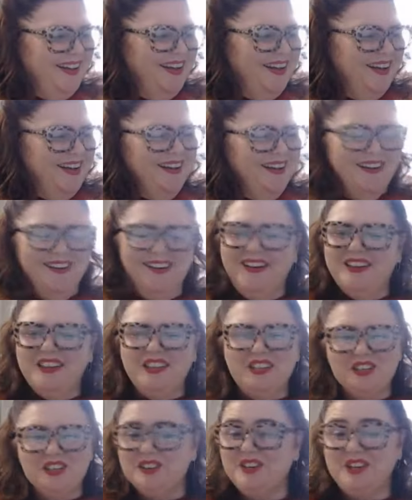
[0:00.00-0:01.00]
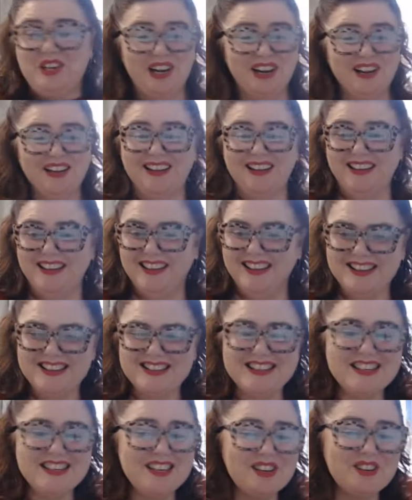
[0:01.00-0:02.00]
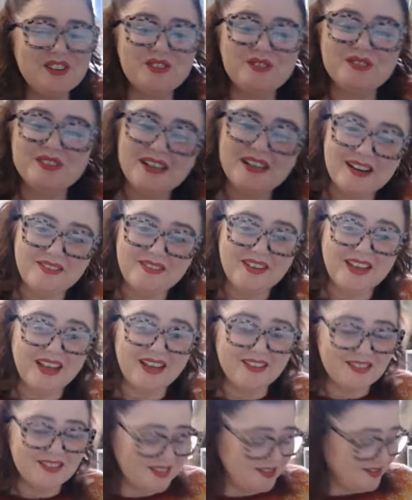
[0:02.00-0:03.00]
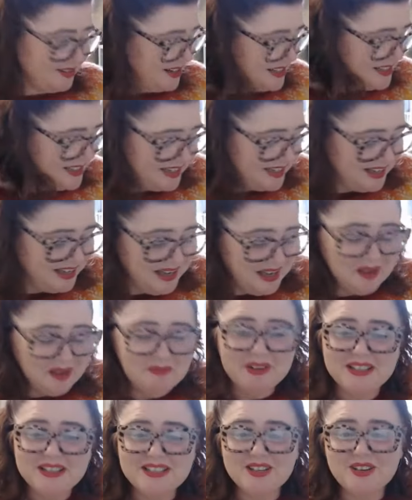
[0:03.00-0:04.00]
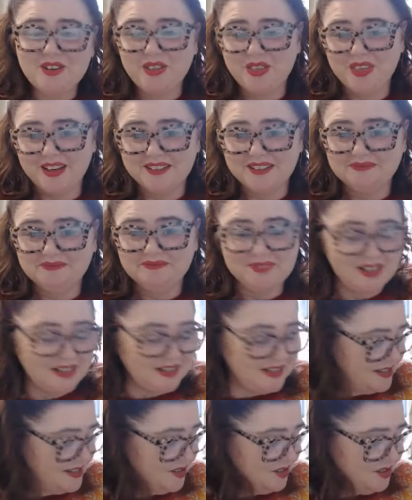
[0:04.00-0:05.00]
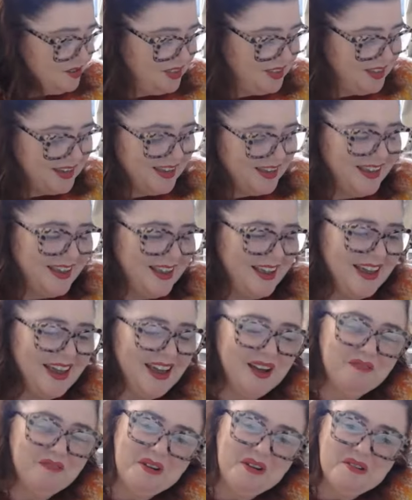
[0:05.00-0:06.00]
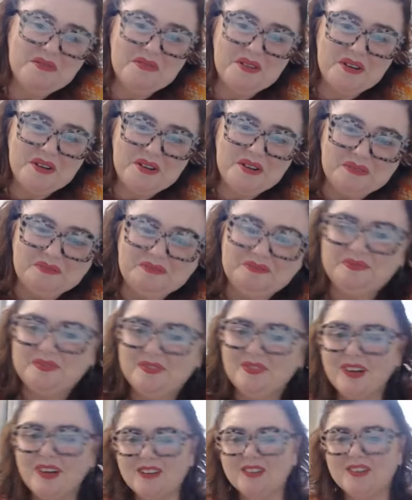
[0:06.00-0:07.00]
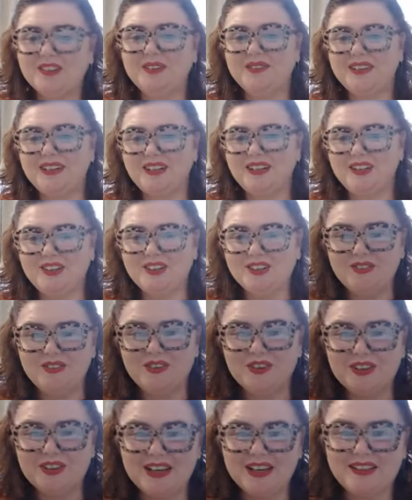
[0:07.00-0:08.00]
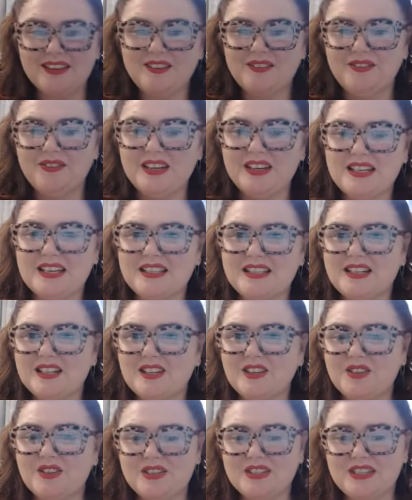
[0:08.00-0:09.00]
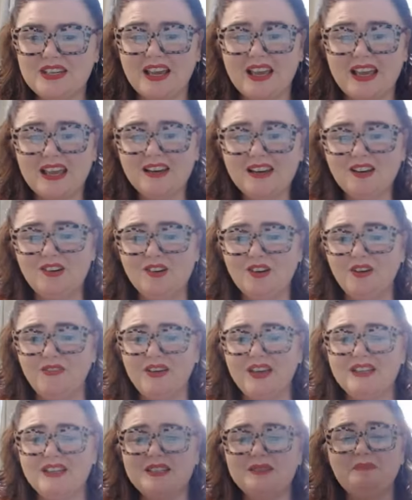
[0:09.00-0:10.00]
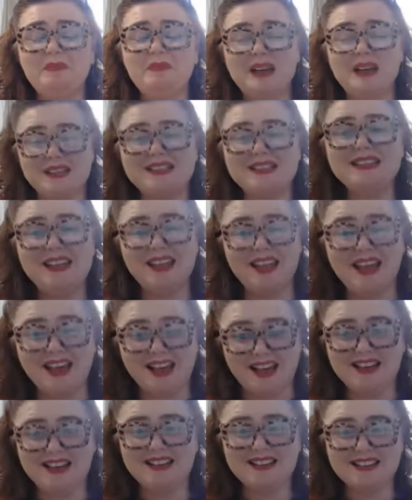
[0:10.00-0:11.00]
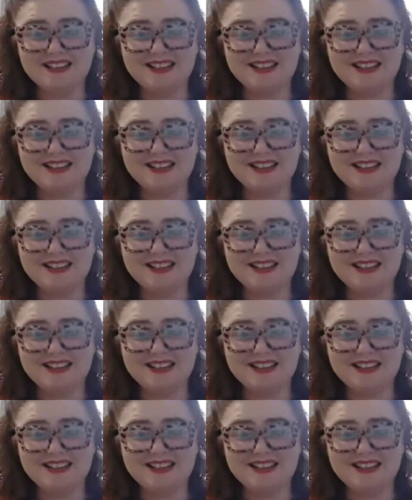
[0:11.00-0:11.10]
It's the usual state of chaos around here, but it's a good thing. It is a good thing. Welcome along. Welcome along for another fantastic Thursday. And look, I've had to bust out